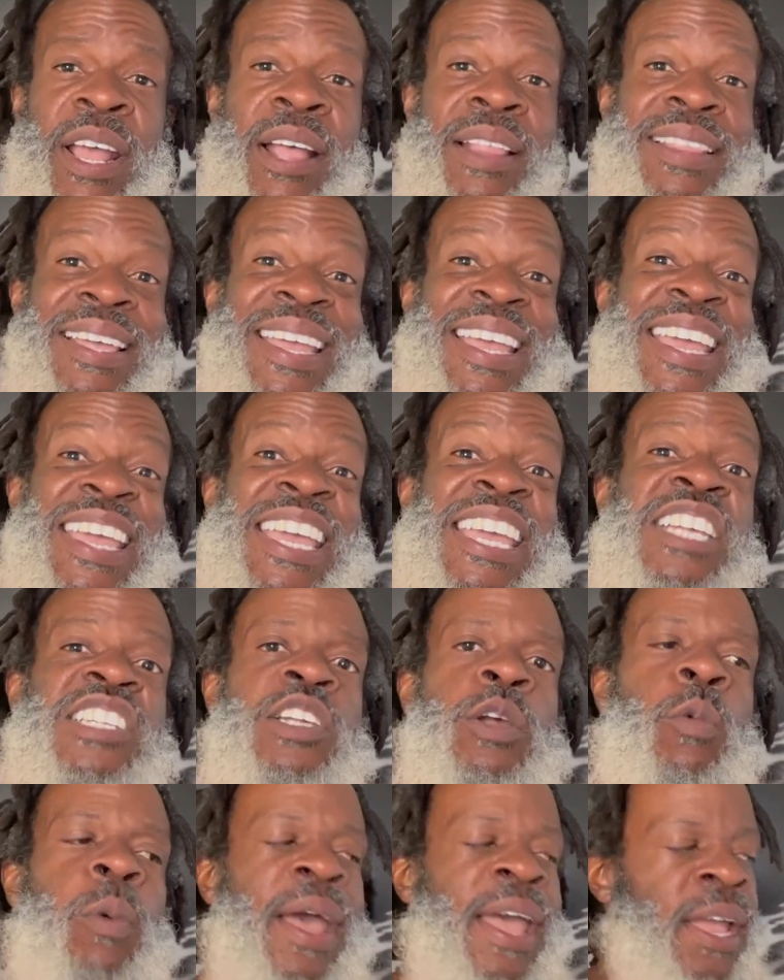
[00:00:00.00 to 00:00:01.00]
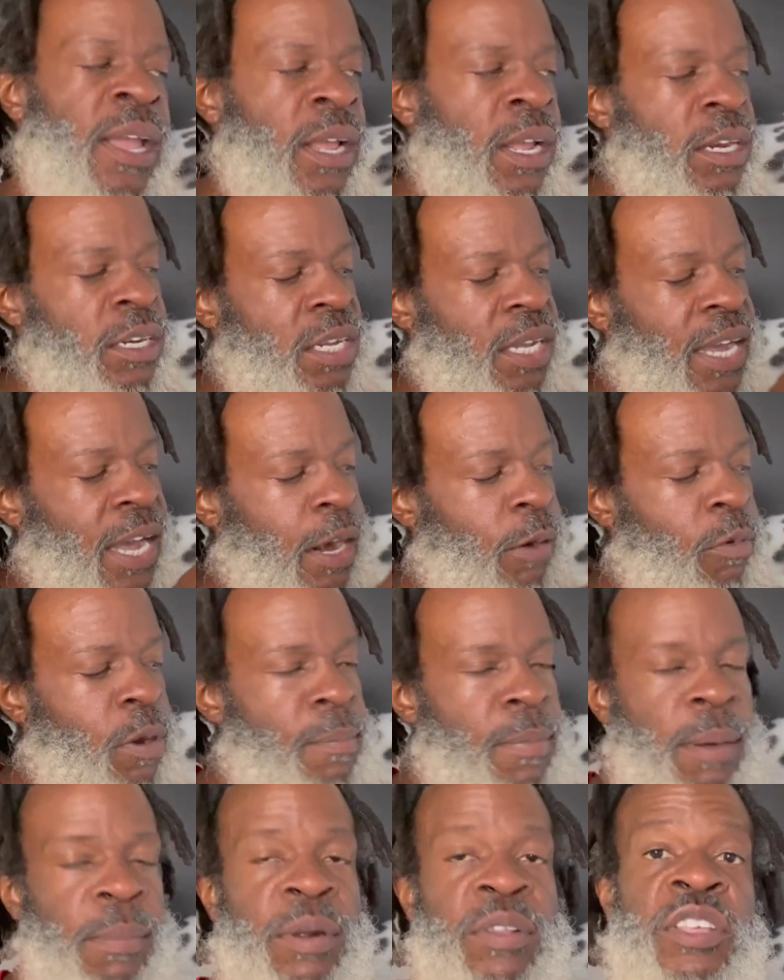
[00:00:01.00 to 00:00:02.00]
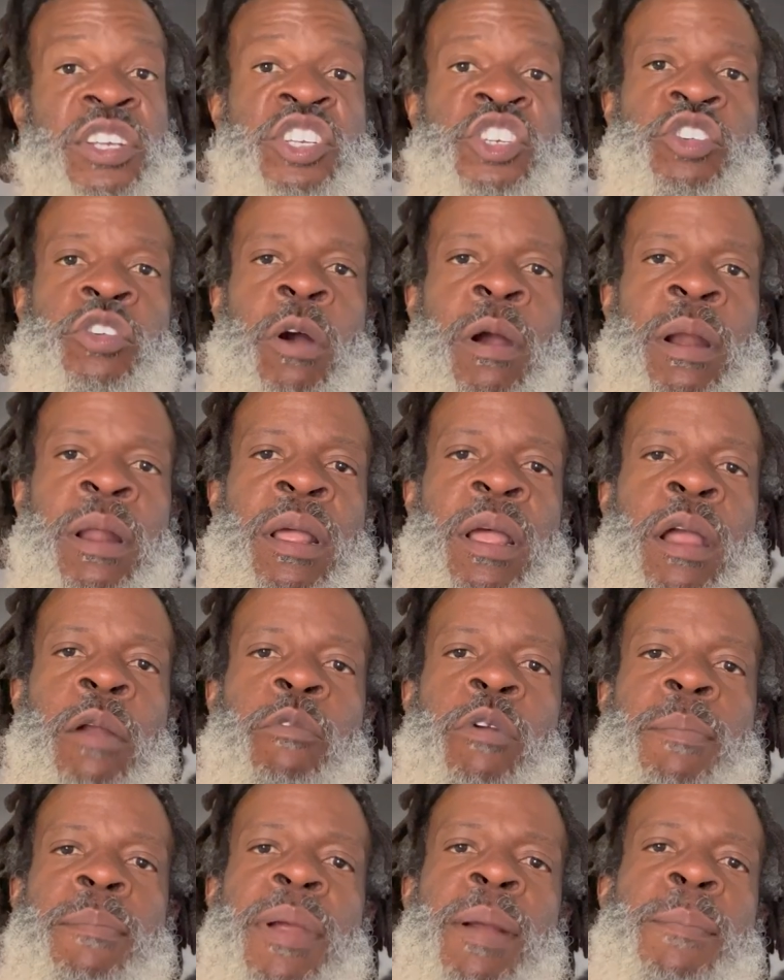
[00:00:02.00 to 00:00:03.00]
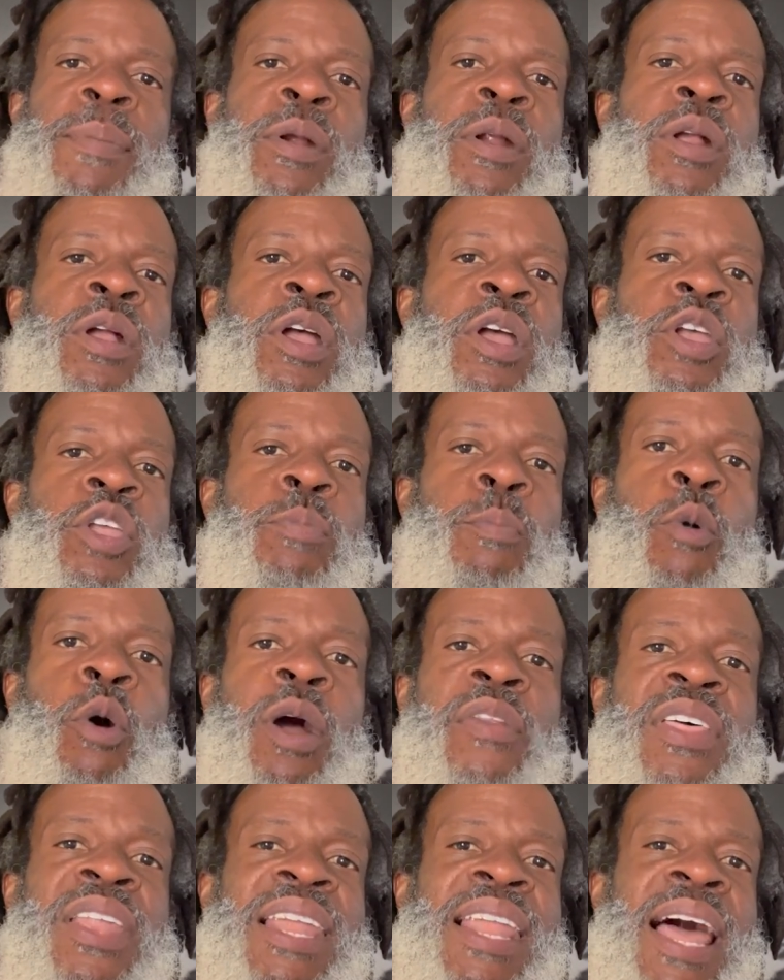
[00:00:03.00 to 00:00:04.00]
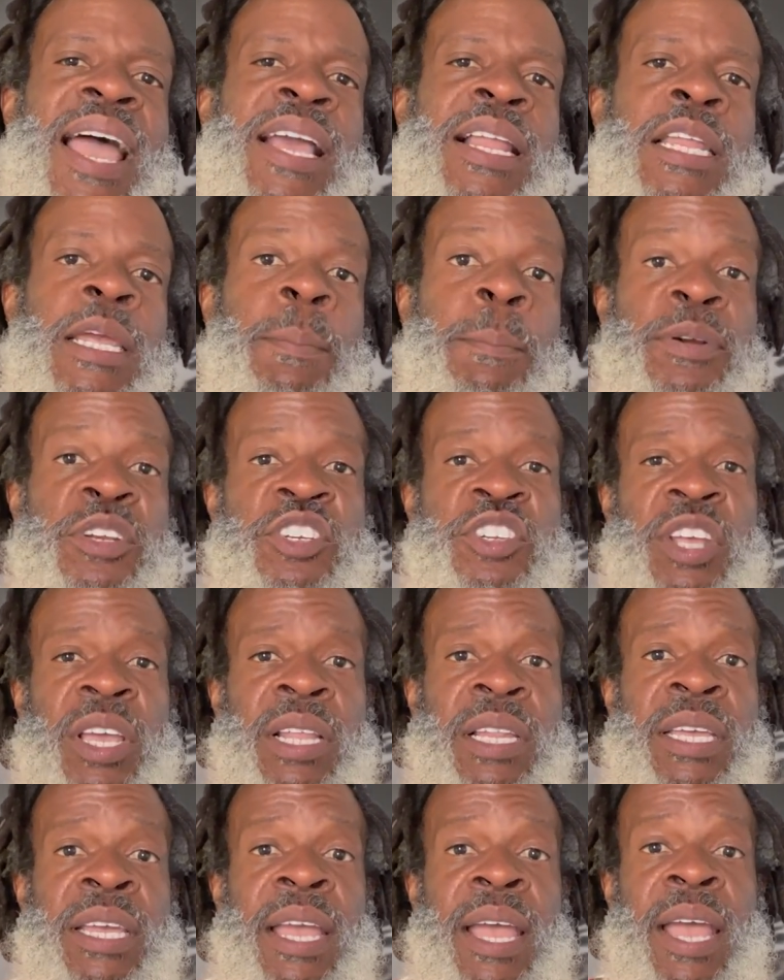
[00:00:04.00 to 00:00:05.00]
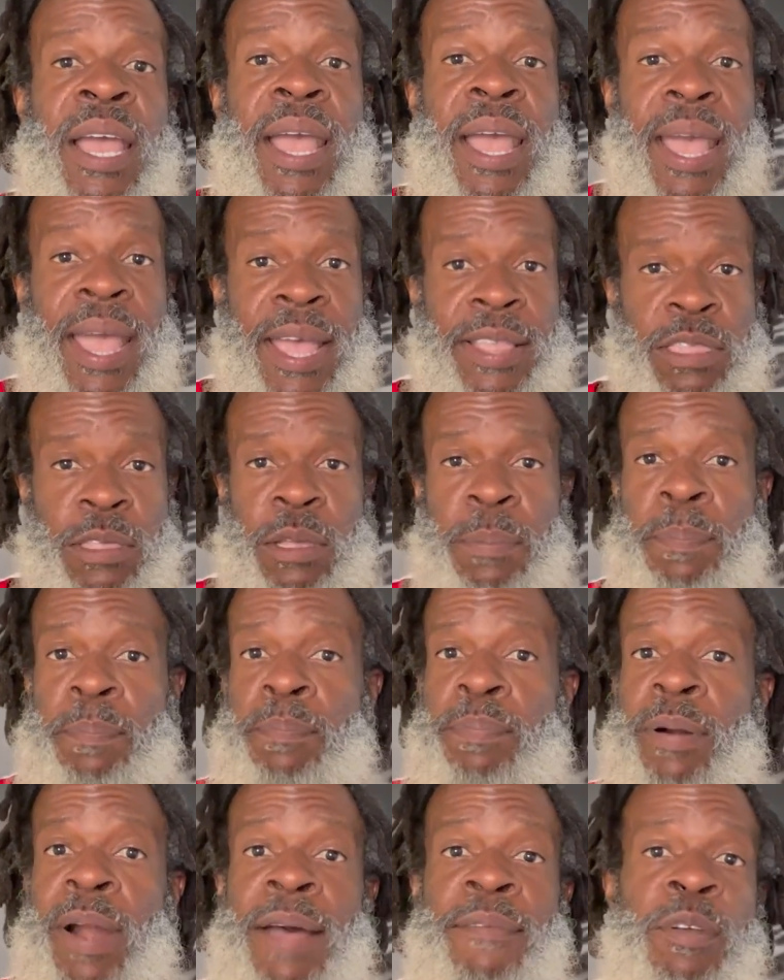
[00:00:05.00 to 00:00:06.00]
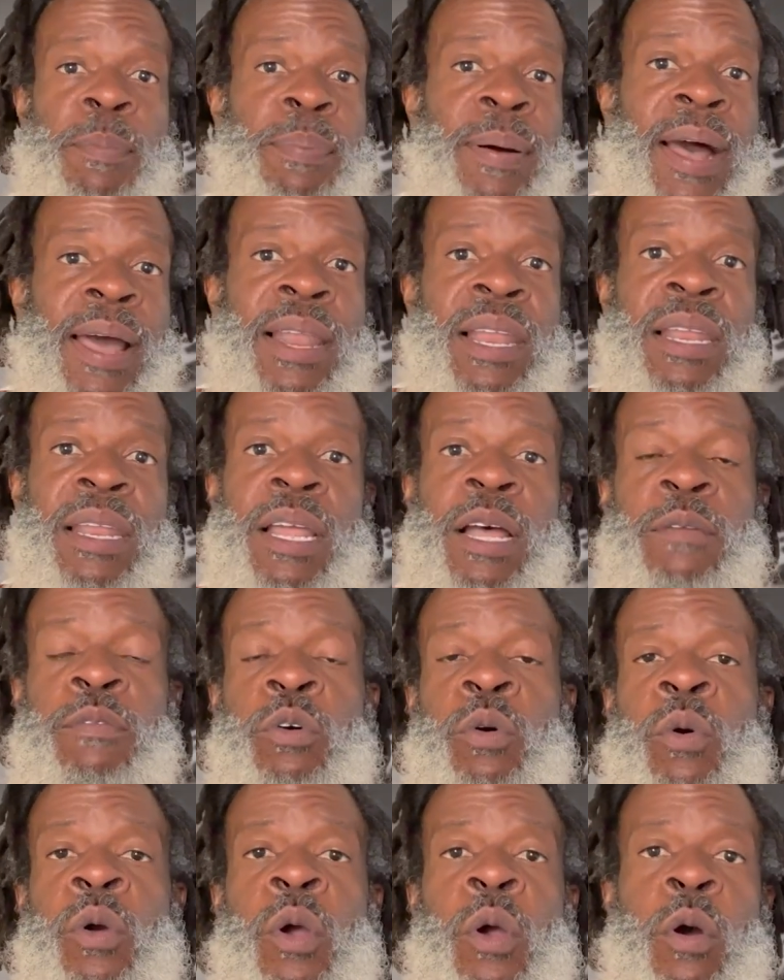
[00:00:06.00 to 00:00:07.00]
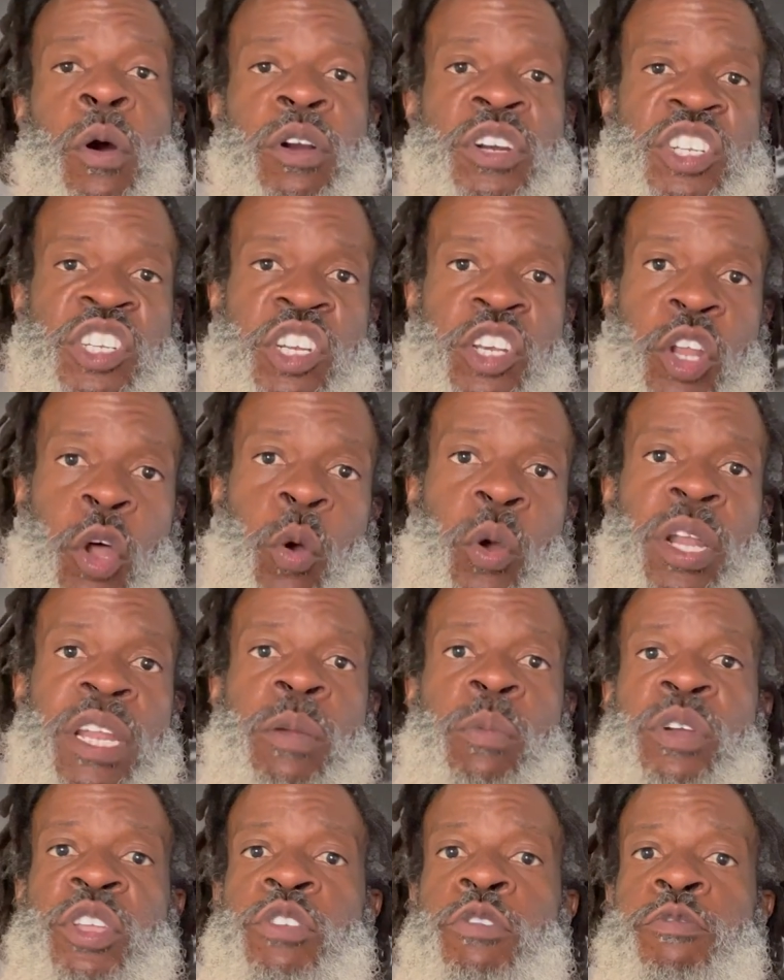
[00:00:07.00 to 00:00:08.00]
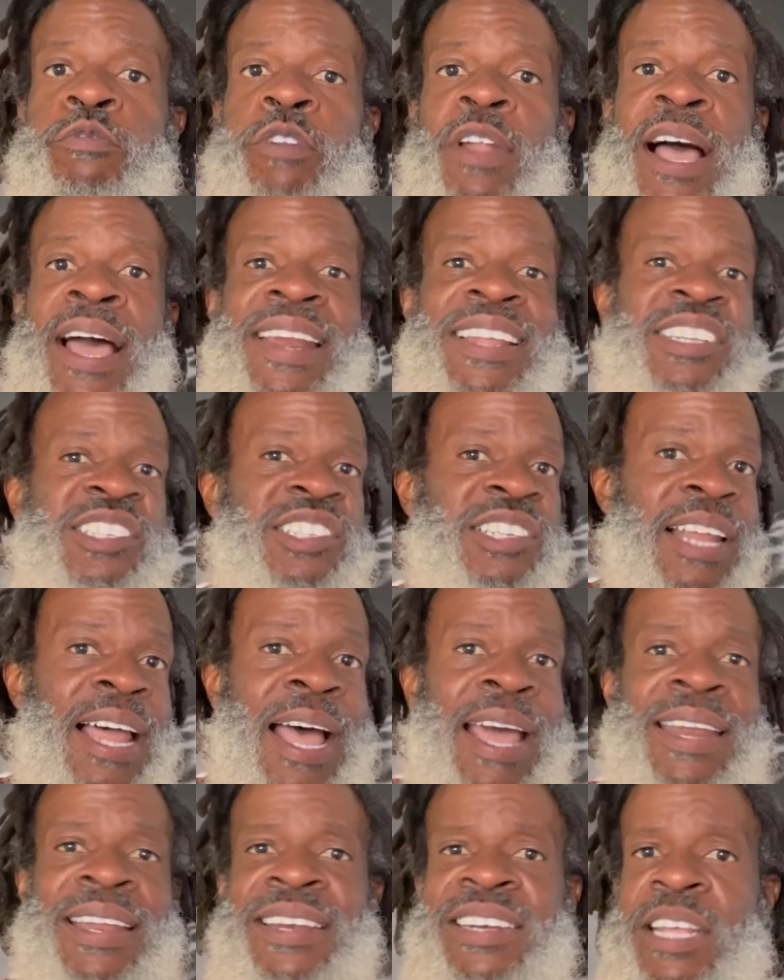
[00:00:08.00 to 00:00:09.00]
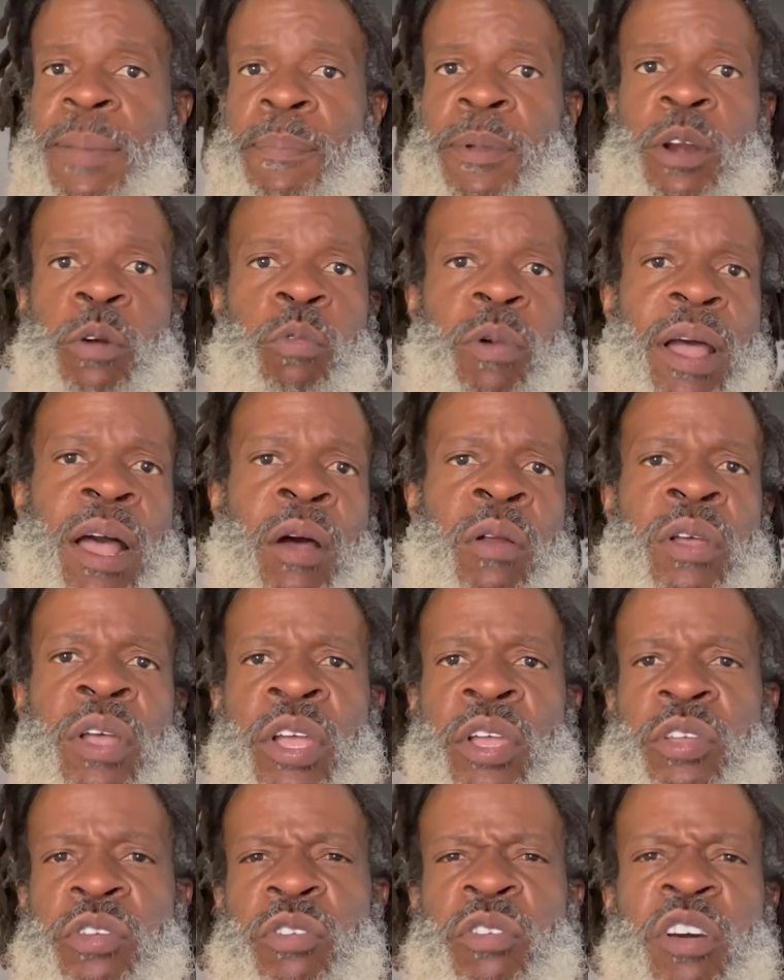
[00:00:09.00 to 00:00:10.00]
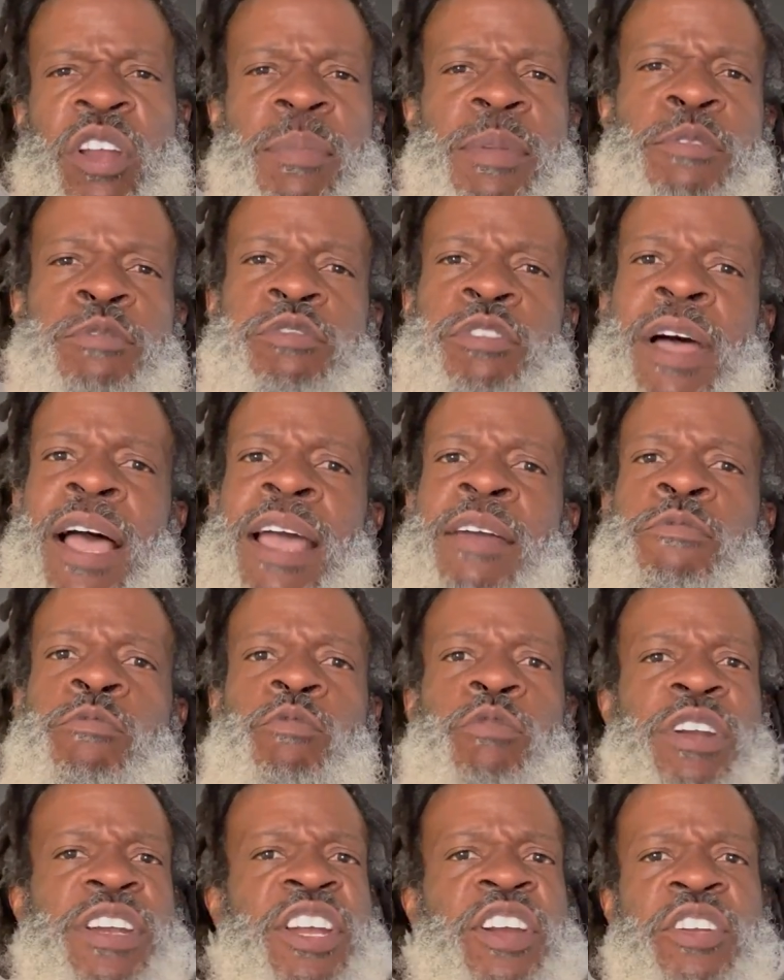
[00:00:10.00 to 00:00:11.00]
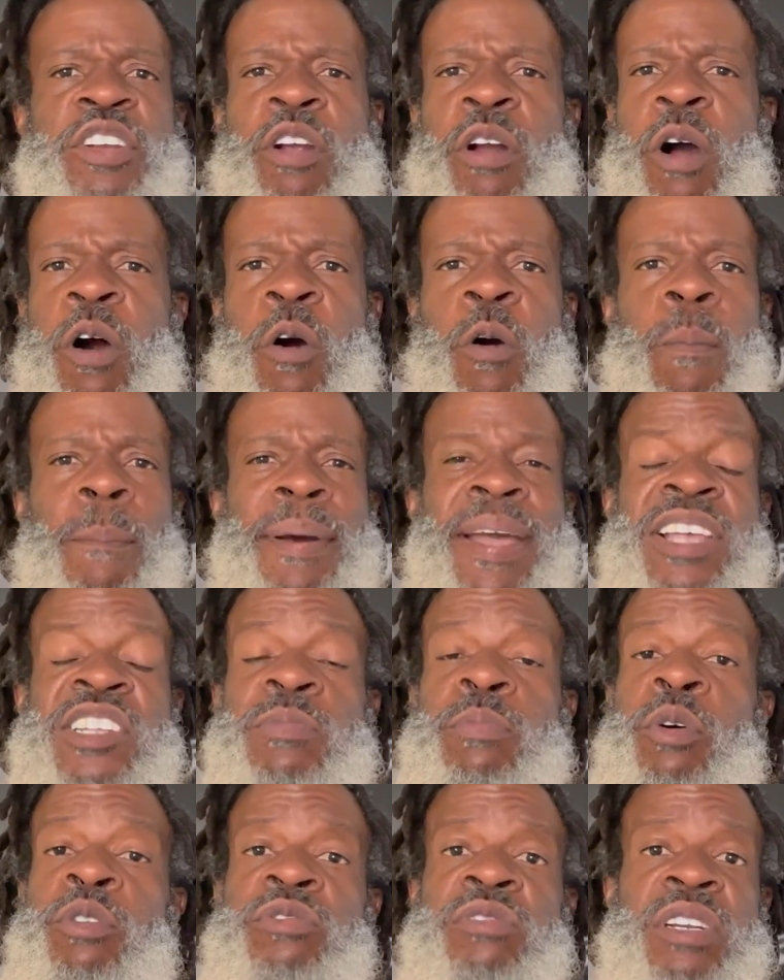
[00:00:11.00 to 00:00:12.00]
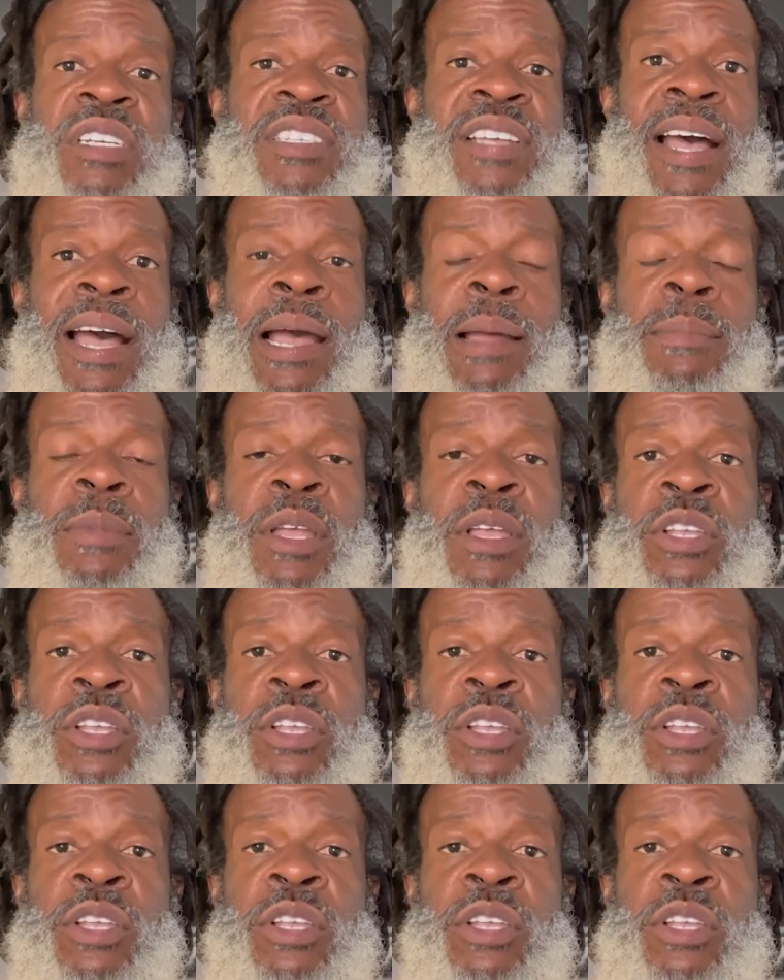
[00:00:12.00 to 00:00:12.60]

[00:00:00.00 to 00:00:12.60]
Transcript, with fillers: The easy way to kind of remember this chart, remember, more than likely, particularly at the private pilot level or just locally when you're flying and sliding and dipping around, you're going to be flying near your home base most of the time.